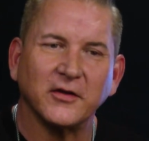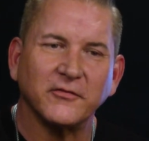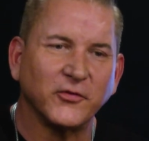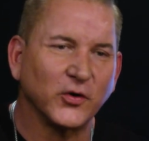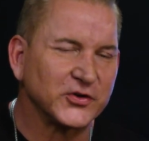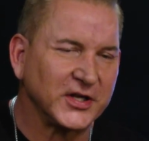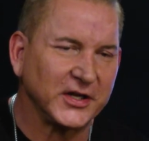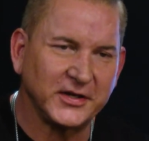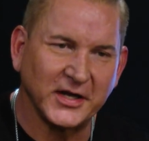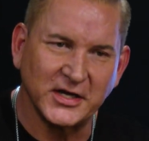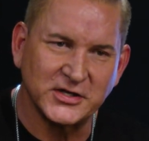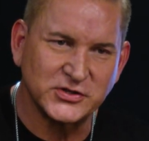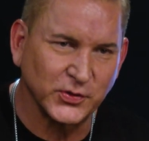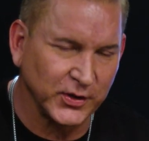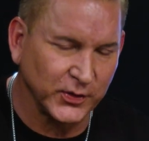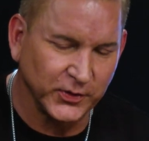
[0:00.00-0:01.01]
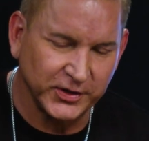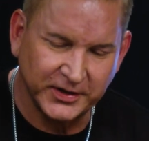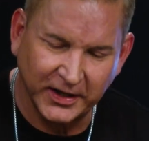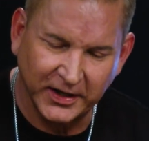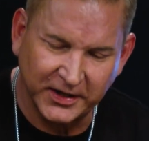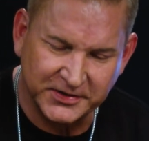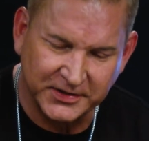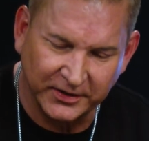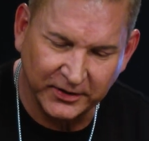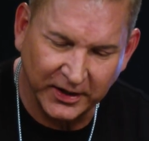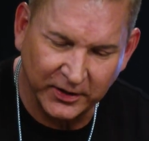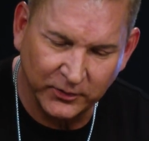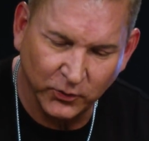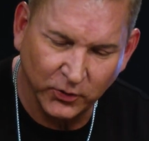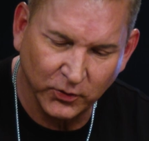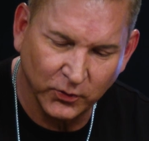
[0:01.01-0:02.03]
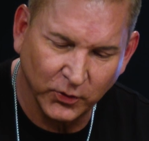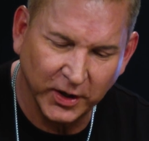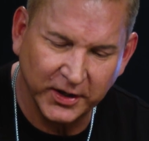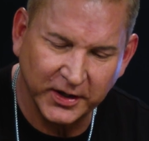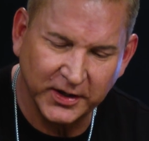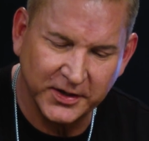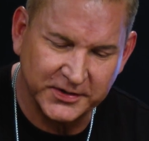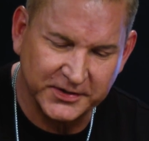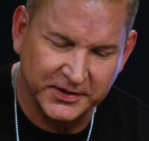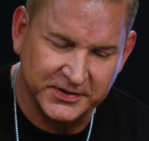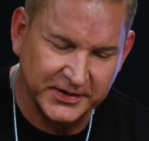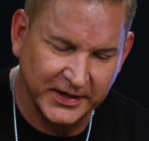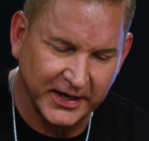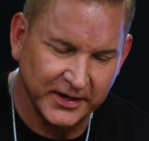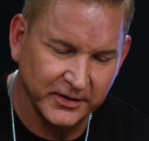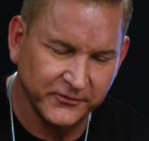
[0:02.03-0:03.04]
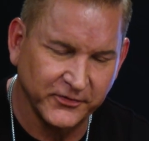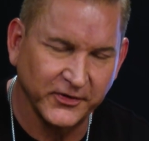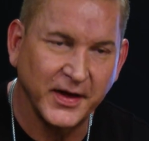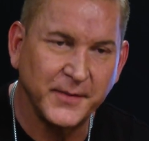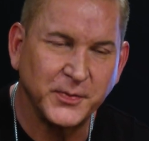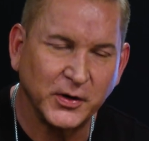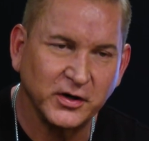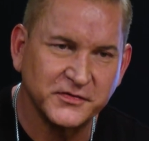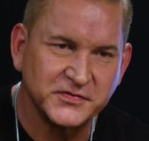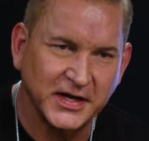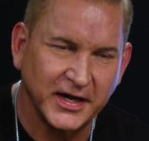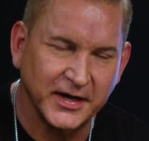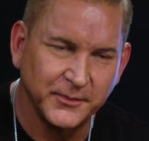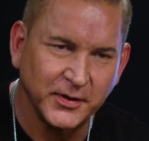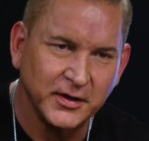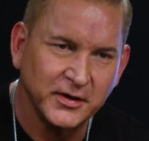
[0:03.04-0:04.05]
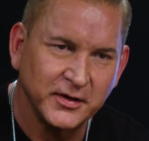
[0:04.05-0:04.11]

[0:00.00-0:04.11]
14 days, 21 days, and what it is that for that period of time,